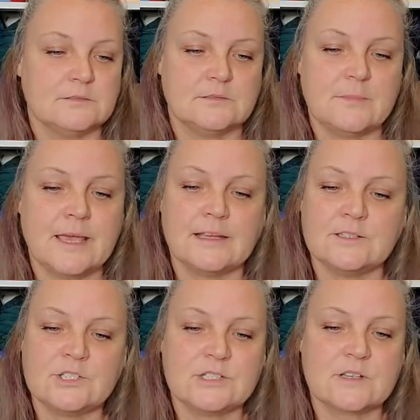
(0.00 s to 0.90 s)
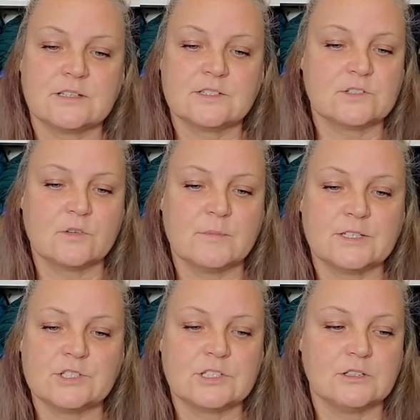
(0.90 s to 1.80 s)
man, she's got so
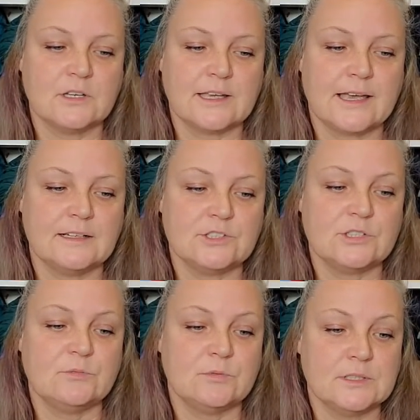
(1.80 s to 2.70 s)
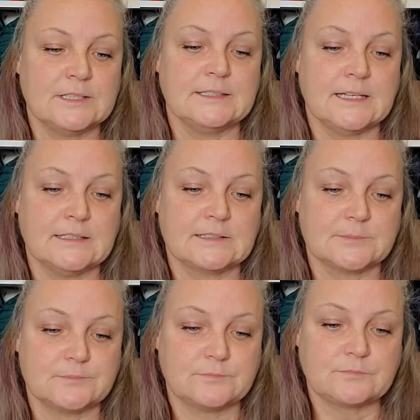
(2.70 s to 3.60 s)
much to look at. She really does.
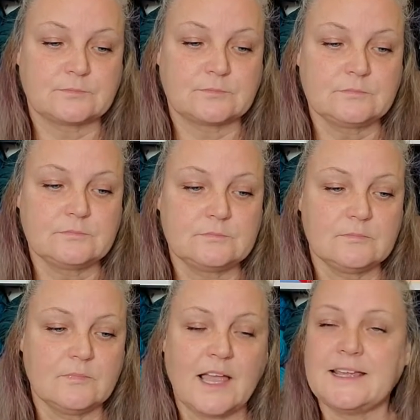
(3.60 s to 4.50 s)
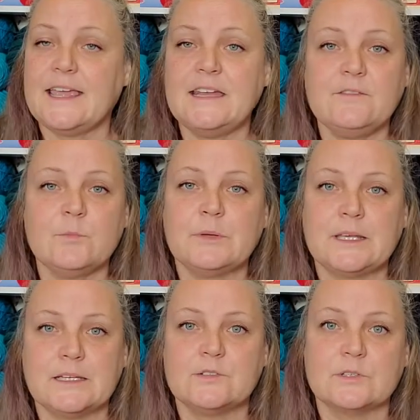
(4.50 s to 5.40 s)
I can't even
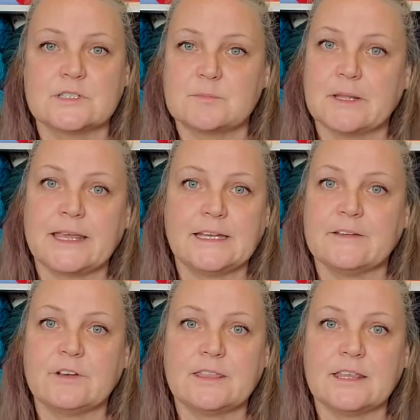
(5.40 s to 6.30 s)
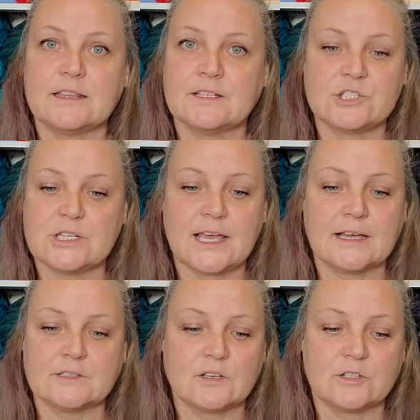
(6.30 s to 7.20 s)
begin to explain everything that she
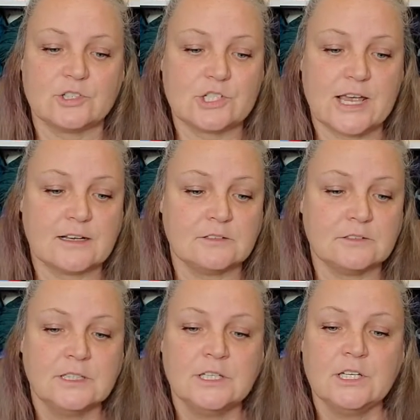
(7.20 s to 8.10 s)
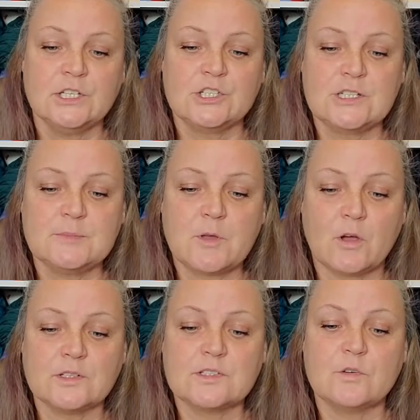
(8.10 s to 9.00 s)
has on her channel. She's
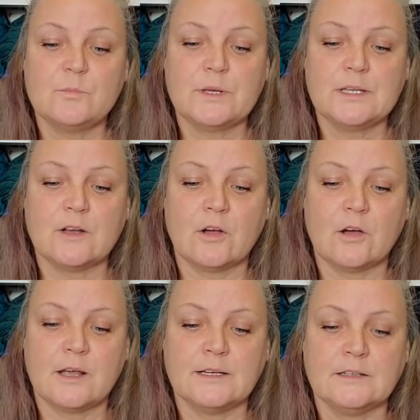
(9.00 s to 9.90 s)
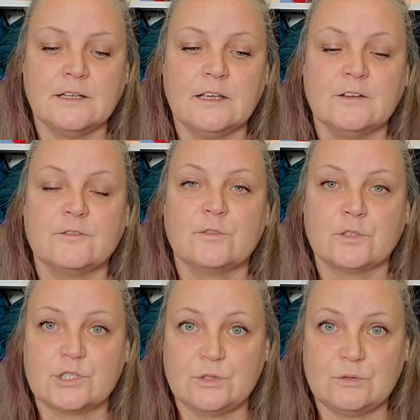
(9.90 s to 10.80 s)
also been on for
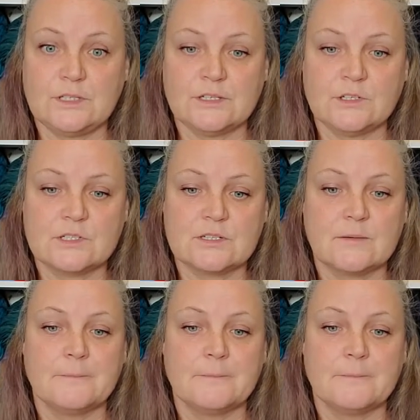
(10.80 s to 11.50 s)
2 years.